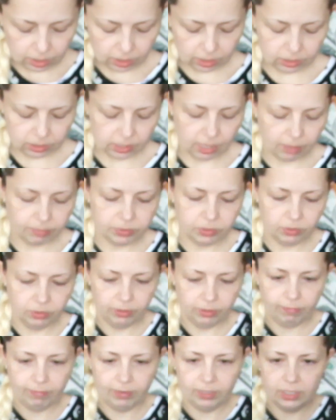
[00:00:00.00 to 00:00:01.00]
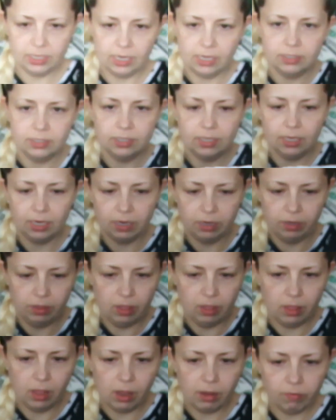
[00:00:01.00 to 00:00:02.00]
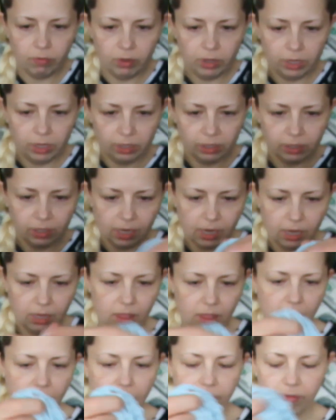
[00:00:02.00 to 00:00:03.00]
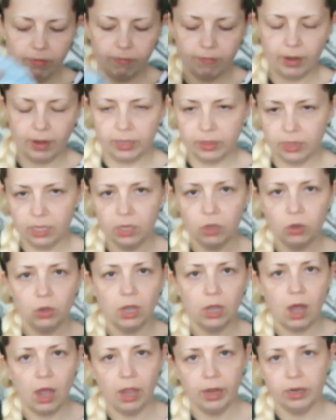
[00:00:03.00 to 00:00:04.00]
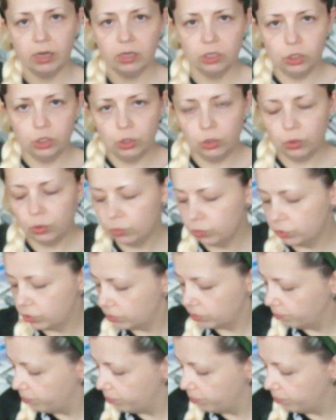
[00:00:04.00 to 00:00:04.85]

it's absolutely fantastic. I love it. I love the fact that I can use